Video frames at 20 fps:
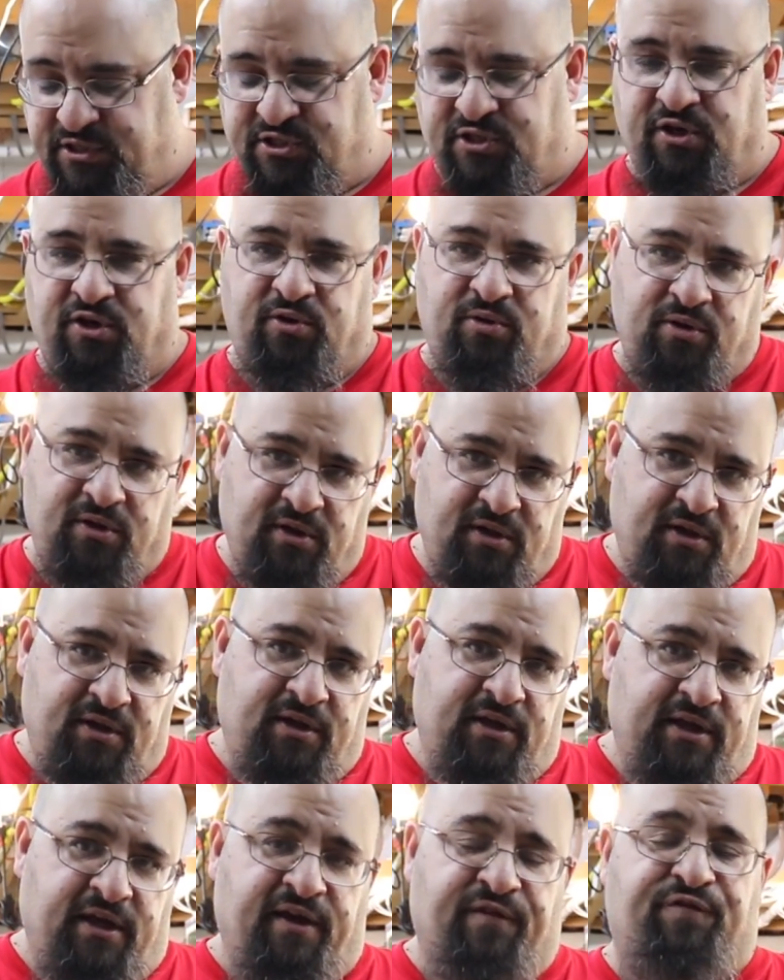So
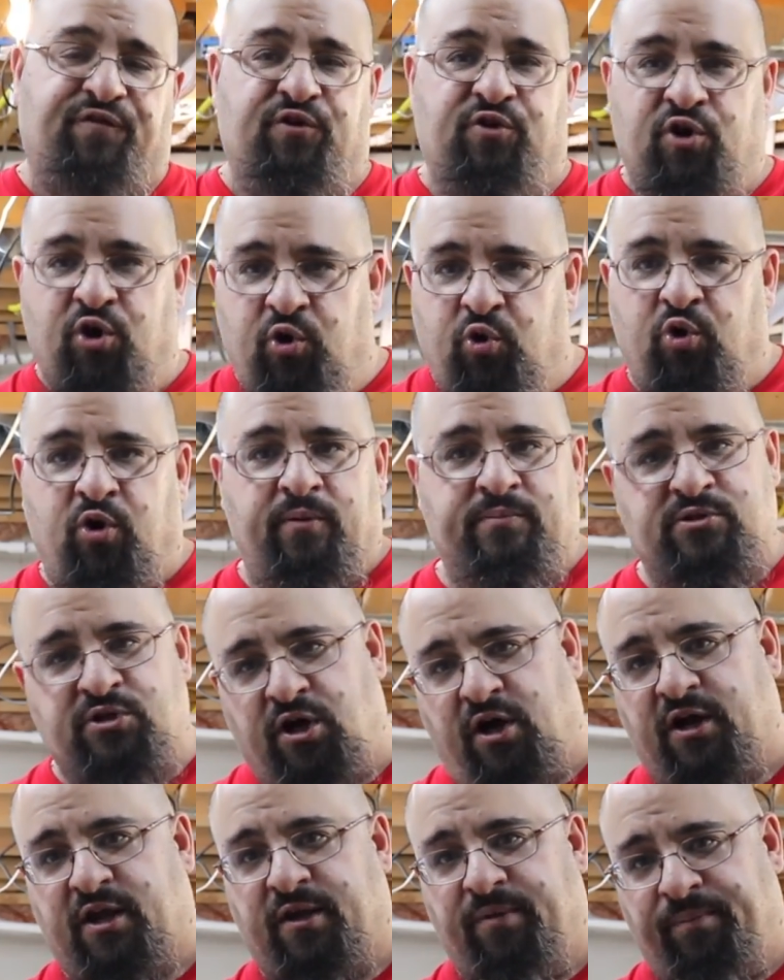if you know who I'm
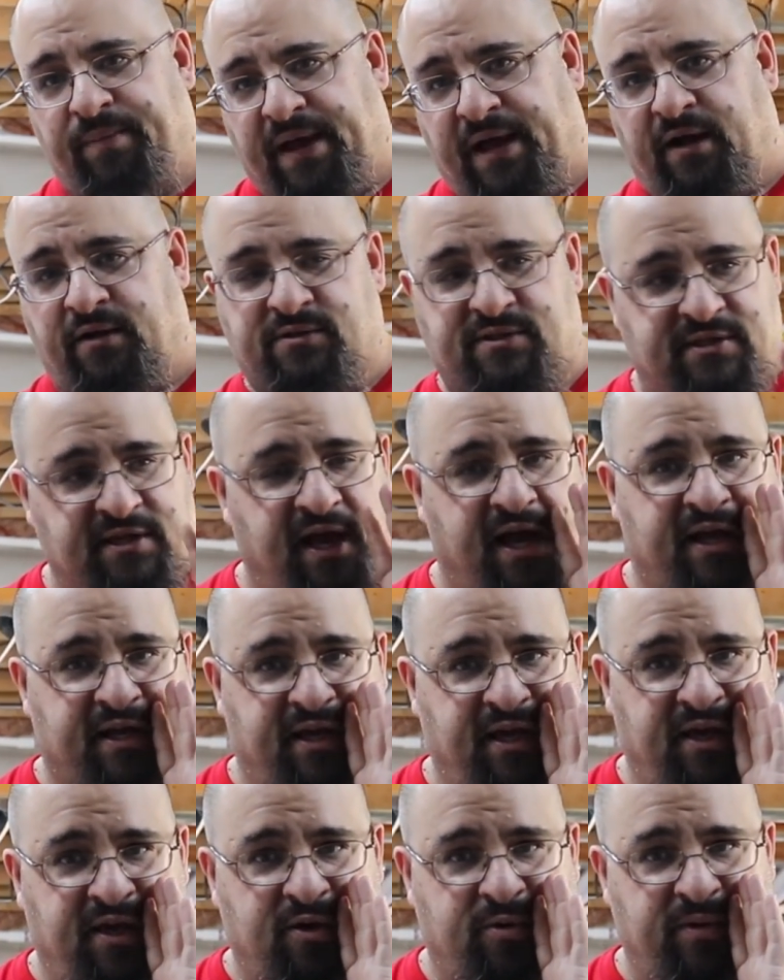talking about, Scott
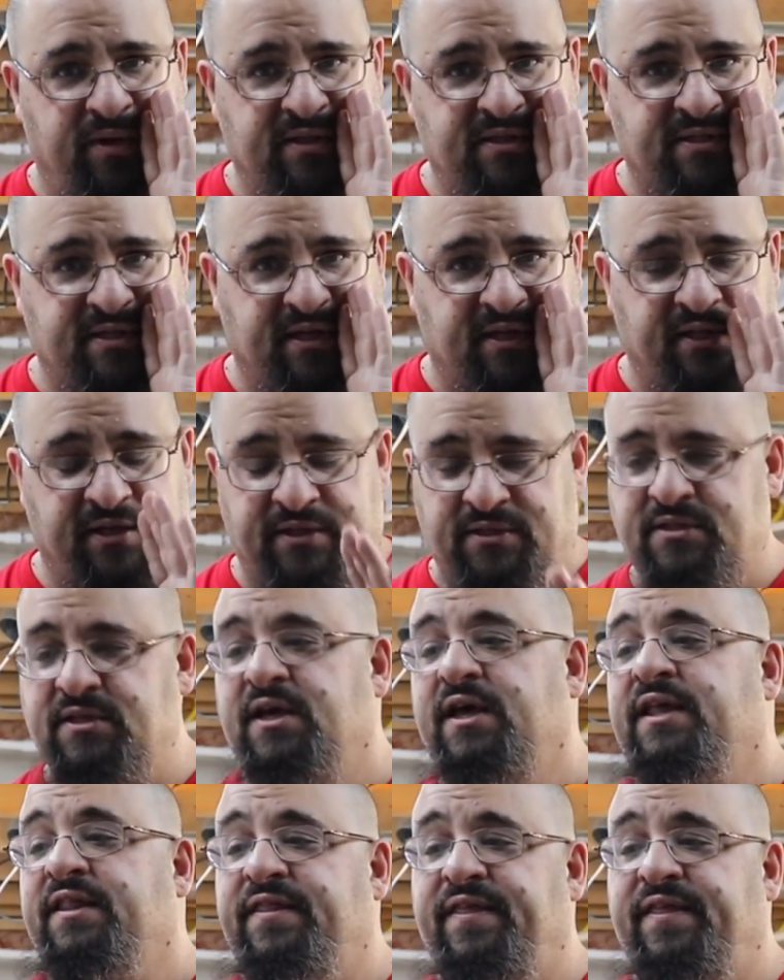King and Queen Cichlids,